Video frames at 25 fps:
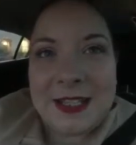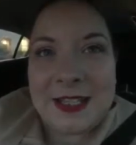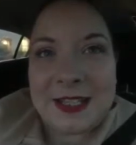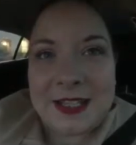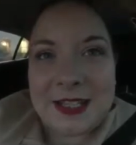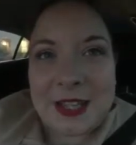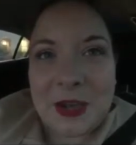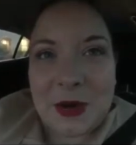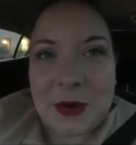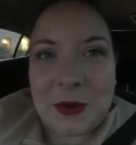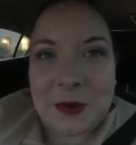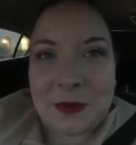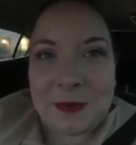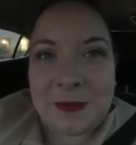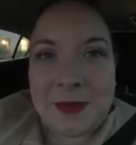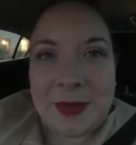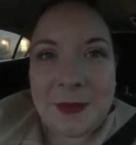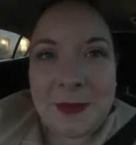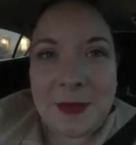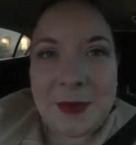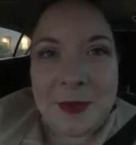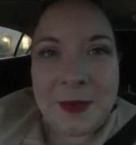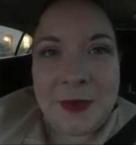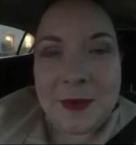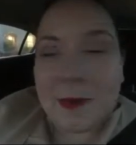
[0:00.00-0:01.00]
So
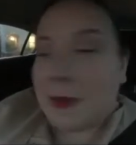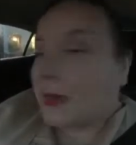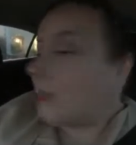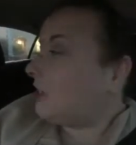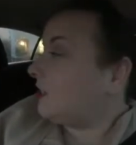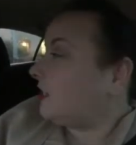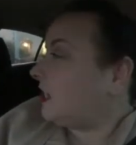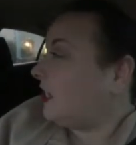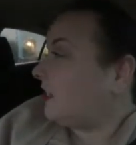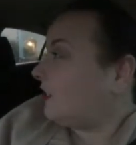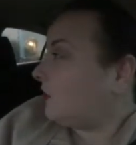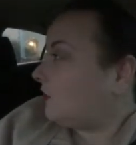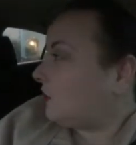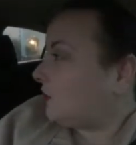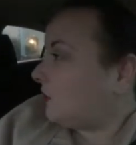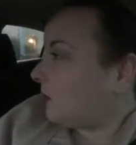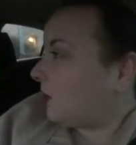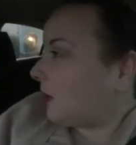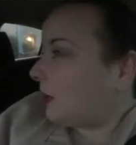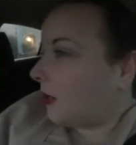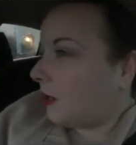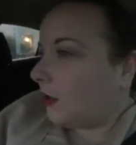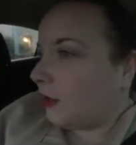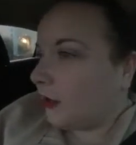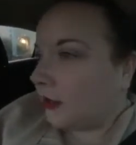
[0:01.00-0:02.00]
maybe we might change to
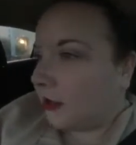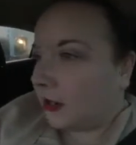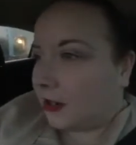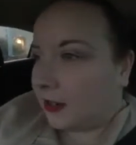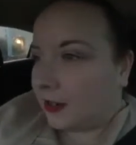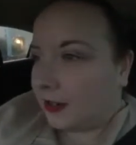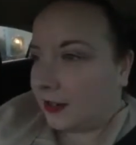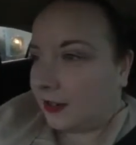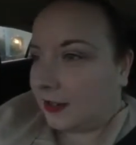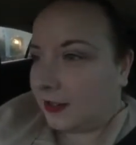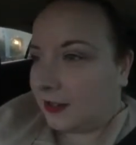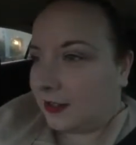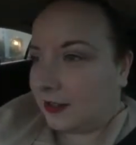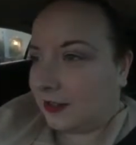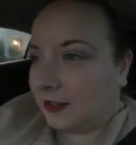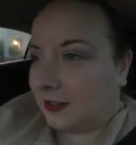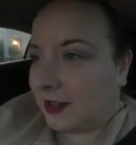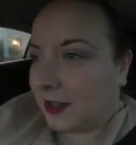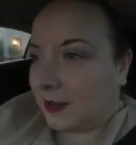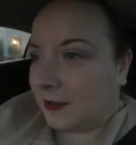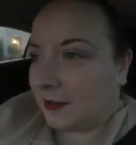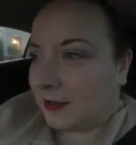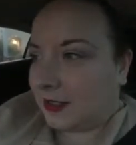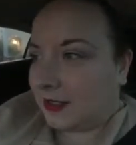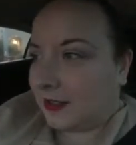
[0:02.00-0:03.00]
our other,
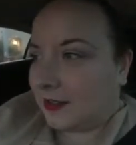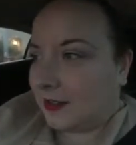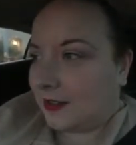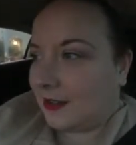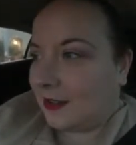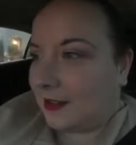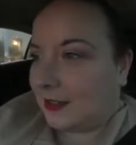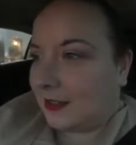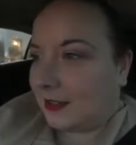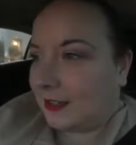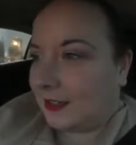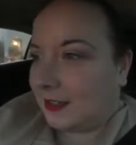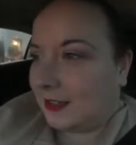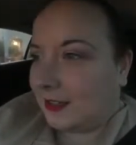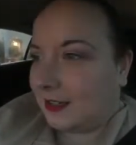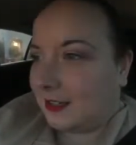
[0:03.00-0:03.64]
okay, what's going on?